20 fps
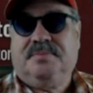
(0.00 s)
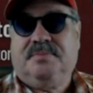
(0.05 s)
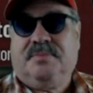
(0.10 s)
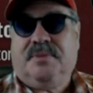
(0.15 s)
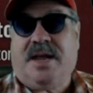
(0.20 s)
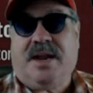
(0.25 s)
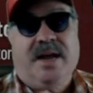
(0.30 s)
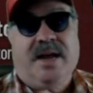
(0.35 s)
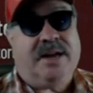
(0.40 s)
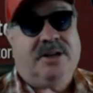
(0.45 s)

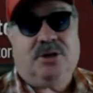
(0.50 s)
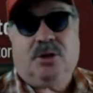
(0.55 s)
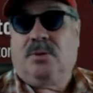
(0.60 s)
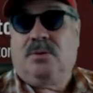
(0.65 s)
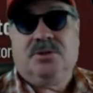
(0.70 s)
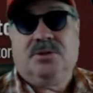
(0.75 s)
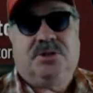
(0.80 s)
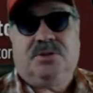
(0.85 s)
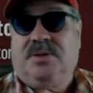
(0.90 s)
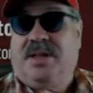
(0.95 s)
And I
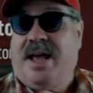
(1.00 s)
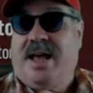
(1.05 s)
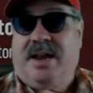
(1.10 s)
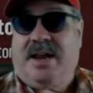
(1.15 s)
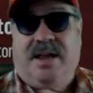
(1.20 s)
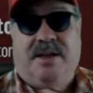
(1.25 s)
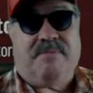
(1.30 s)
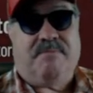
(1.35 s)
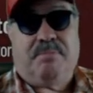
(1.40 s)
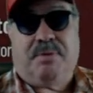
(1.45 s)
told you
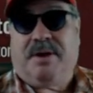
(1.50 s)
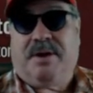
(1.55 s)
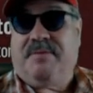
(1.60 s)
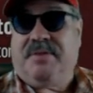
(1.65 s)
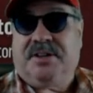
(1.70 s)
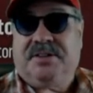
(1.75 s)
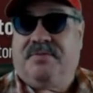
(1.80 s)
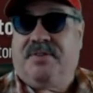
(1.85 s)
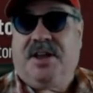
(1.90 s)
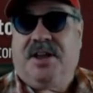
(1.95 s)
that in
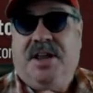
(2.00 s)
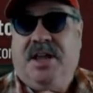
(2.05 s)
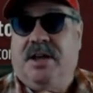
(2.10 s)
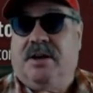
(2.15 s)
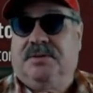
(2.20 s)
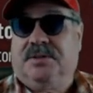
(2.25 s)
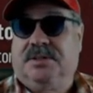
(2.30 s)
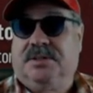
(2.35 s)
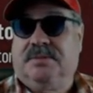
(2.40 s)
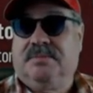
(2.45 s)
previous
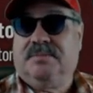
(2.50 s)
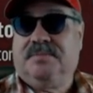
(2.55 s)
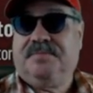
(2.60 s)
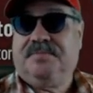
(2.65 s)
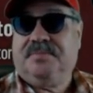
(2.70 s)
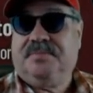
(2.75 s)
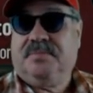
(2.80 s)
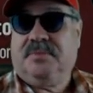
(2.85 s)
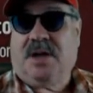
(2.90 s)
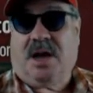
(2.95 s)
videos.
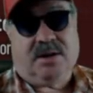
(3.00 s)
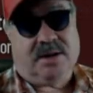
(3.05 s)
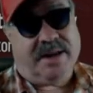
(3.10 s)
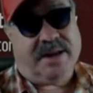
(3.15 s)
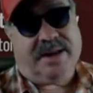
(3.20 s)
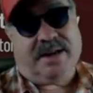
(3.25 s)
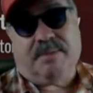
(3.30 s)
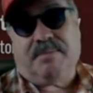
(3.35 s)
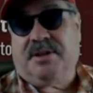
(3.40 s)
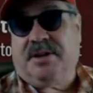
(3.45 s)
I'll
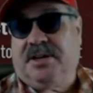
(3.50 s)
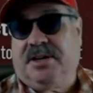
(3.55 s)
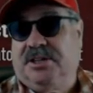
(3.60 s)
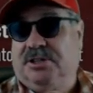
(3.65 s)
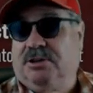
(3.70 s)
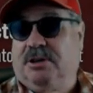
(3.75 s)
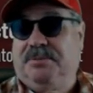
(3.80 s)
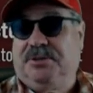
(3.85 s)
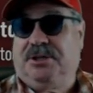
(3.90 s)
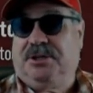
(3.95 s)
link them in the
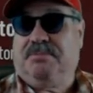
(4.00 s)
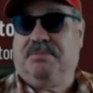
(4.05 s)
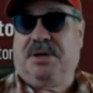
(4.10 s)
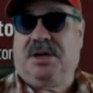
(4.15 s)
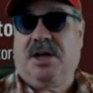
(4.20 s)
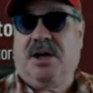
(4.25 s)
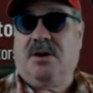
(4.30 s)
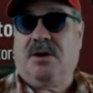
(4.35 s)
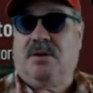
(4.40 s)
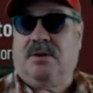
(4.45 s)
description
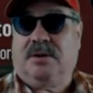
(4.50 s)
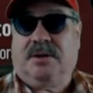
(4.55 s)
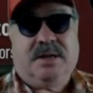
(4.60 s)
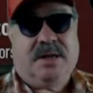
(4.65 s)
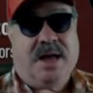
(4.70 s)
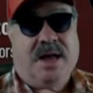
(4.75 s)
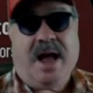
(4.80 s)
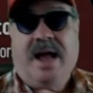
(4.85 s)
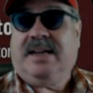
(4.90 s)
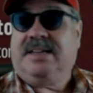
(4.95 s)
below.
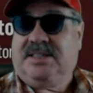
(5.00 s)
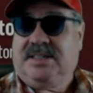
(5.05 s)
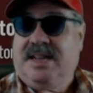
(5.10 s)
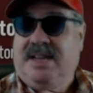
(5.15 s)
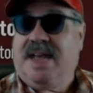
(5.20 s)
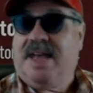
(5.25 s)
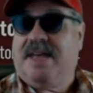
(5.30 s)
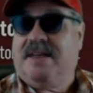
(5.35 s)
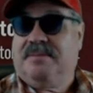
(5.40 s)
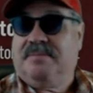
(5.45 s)
I
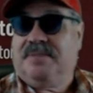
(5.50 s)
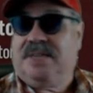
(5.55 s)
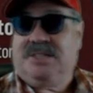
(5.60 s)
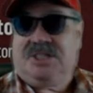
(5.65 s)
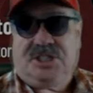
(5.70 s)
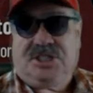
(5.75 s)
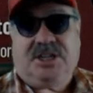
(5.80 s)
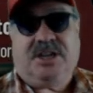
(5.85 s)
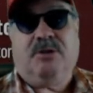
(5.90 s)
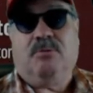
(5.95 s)
said
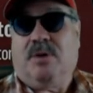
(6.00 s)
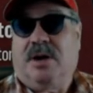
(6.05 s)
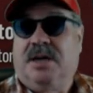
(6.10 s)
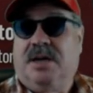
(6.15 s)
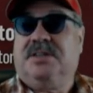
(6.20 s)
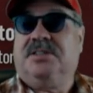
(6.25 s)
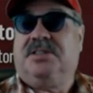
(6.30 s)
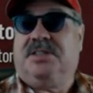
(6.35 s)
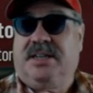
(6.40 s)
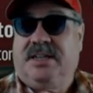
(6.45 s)
that she
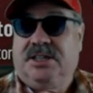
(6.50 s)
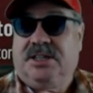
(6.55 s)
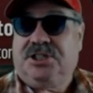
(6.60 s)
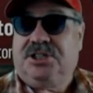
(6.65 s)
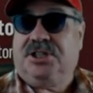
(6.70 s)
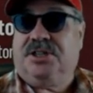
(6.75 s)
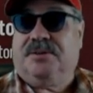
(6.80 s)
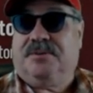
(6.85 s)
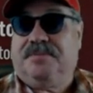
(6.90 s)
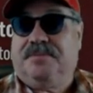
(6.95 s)
was the
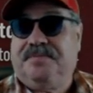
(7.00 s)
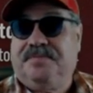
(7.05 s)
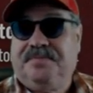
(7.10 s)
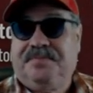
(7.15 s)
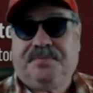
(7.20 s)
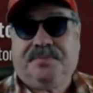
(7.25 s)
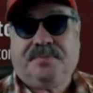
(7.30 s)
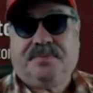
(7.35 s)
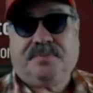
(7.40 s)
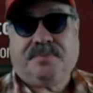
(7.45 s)
issue.
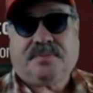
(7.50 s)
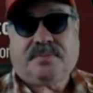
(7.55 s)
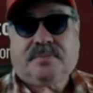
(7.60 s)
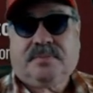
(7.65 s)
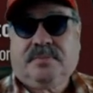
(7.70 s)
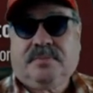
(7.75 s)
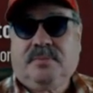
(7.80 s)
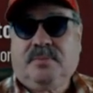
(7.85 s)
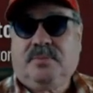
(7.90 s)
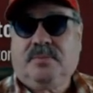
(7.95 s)

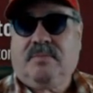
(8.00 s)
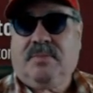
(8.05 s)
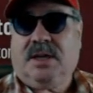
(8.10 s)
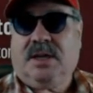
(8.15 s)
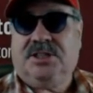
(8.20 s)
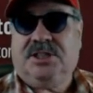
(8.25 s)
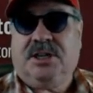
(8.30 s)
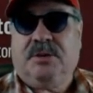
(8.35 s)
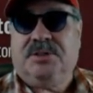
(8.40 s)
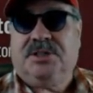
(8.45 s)

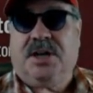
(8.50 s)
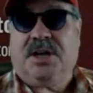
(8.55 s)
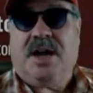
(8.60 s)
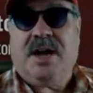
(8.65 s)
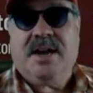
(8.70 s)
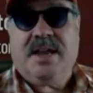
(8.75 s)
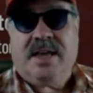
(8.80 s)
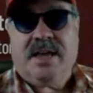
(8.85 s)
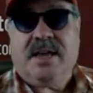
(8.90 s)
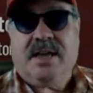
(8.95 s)
She was
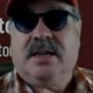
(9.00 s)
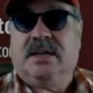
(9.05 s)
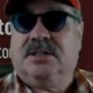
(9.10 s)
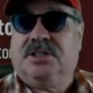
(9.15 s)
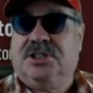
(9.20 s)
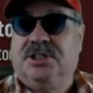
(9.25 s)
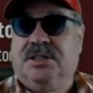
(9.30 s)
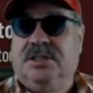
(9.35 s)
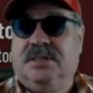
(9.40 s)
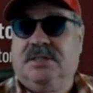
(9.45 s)

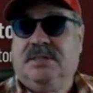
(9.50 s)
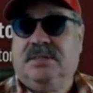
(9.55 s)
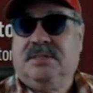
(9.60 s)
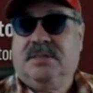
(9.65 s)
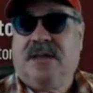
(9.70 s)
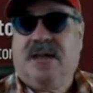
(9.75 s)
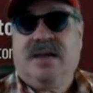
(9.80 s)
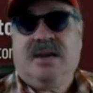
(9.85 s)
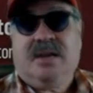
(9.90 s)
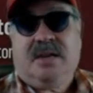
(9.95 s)
unhinged
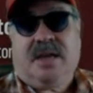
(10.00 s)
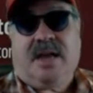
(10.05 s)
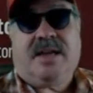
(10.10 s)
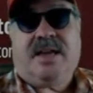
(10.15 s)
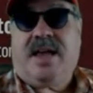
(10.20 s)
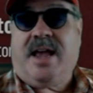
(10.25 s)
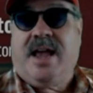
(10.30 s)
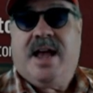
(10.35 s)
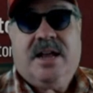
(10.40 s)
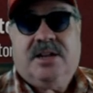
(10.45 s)
and a
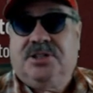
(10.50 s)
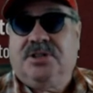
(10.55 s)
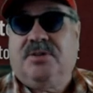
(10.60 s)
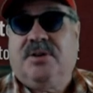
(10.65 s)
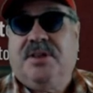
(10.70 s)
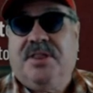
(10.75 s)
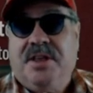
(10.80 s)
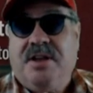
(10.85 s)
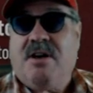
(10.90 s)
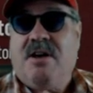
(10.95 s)

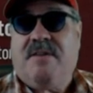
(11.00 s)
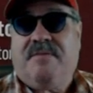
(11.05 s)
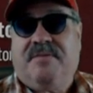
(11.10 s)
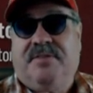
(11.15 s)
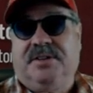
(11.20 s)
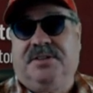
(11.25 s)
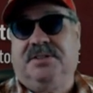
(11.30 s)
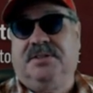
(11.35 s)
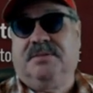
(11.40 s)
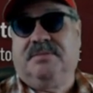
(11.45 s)
cancer in the
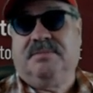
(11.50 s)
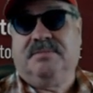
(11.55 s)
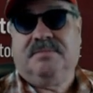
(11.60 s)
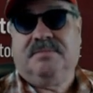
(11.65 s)
office.